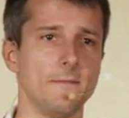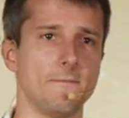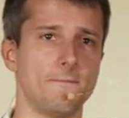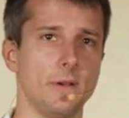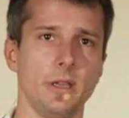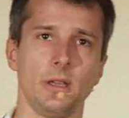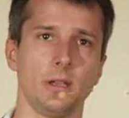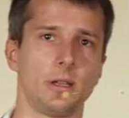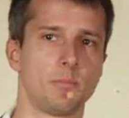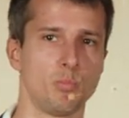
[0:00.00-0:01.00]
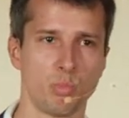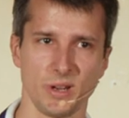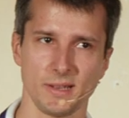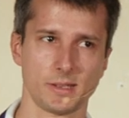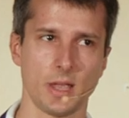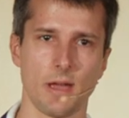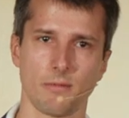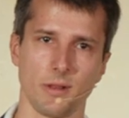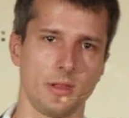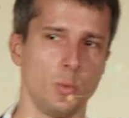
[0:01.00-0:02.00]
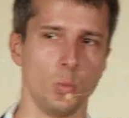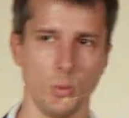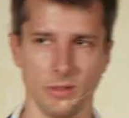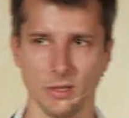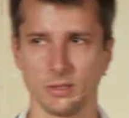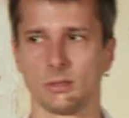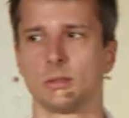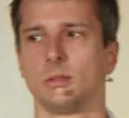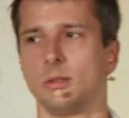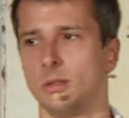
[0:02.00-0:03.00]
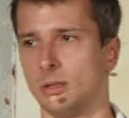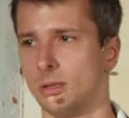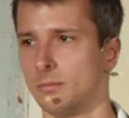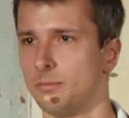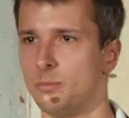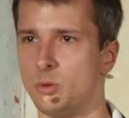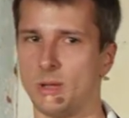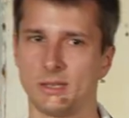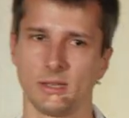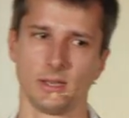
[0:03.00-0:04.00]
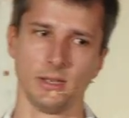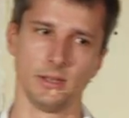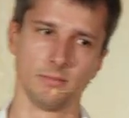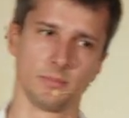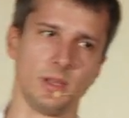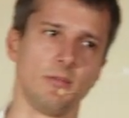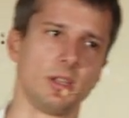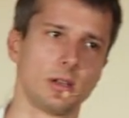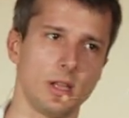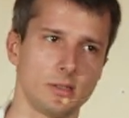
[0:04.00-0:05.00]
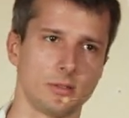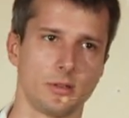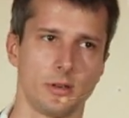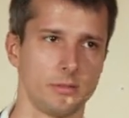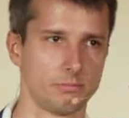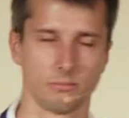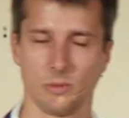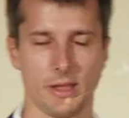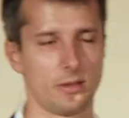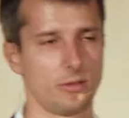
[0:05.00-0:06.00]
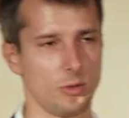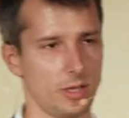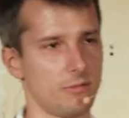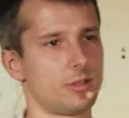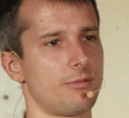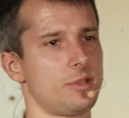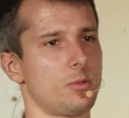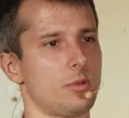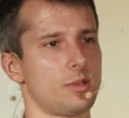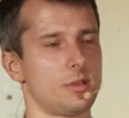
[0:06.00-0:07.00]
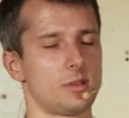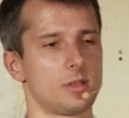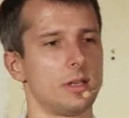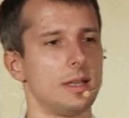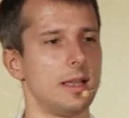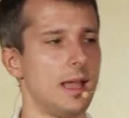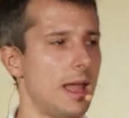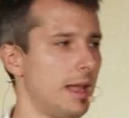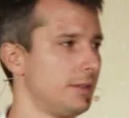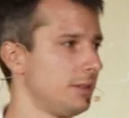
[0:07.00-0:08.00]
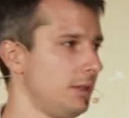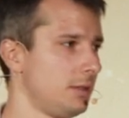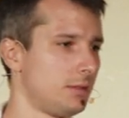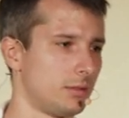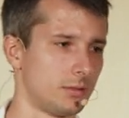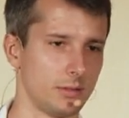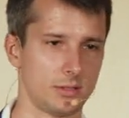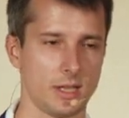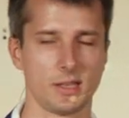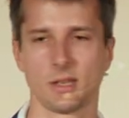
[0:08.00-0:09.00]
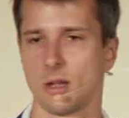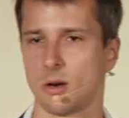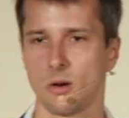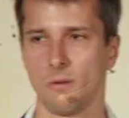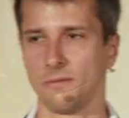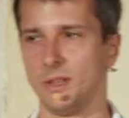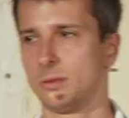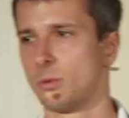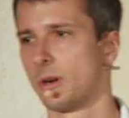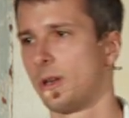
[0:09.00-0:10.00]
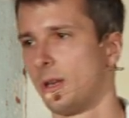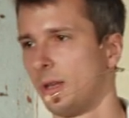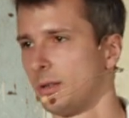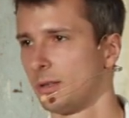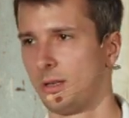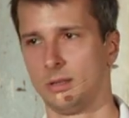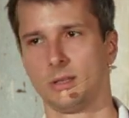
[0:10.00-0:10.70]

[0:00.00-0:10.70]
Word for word: Flink brings everything with it. Um, you basically give it a cluster, like you give it the resources, and it's takes care of networking,